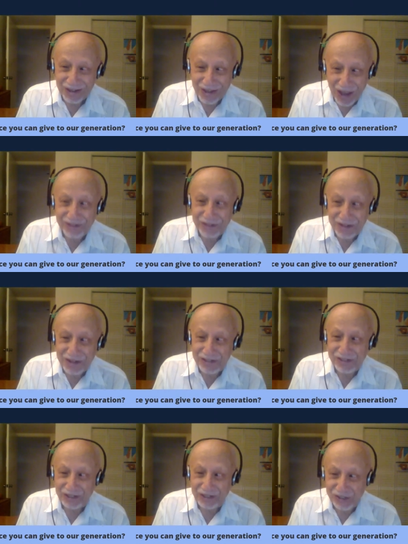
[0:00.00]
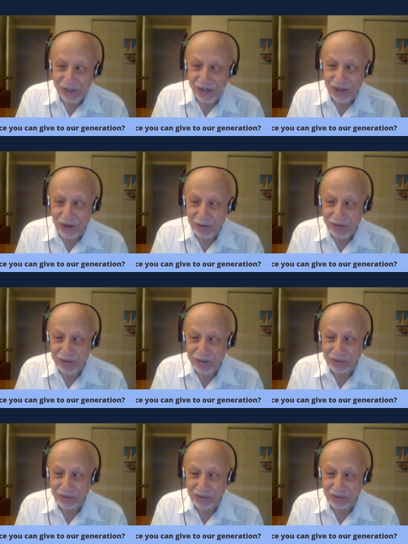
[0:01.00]
That needs a genius
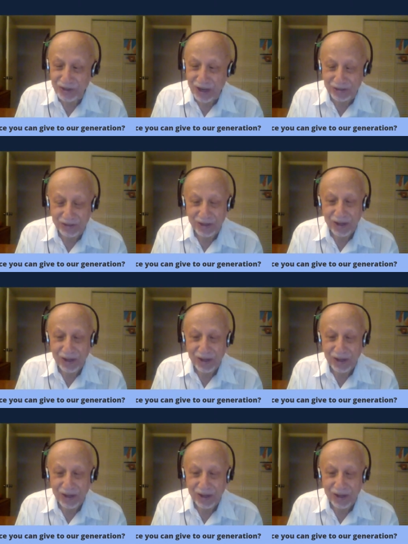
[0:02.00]
to do that